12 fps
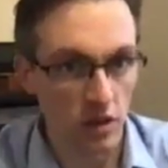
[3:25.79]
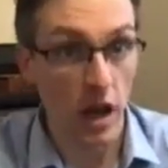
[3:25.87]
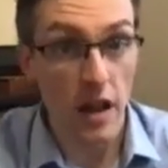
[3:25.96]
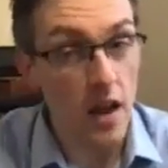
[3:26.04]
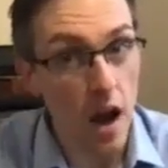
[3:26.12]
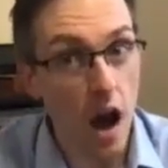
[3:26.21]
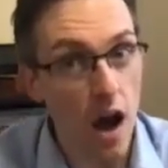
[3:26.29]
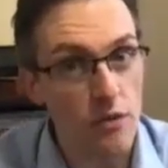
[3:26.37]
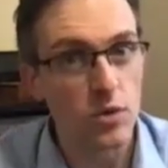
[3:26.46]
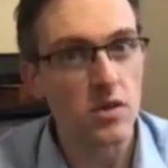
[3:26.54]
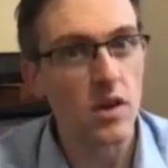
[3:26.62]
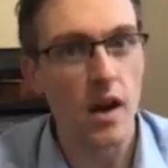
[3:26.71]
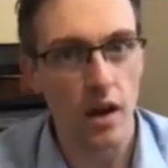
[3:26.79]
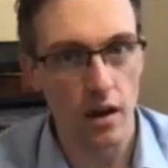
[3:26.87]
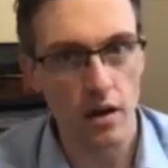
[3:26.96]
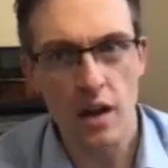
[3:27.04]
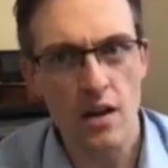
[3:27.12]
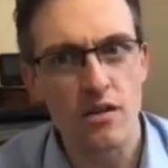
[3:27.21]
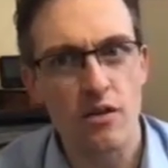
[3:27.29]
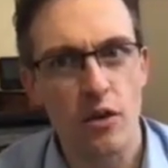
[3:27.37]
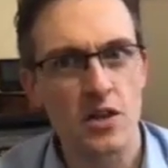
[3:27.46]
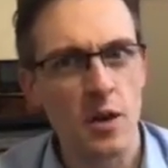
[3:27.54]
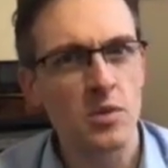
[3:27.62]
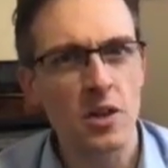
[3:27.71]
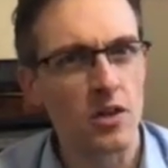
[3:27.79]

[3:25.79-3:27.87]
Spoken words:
And I have to say, again, it's very tempting,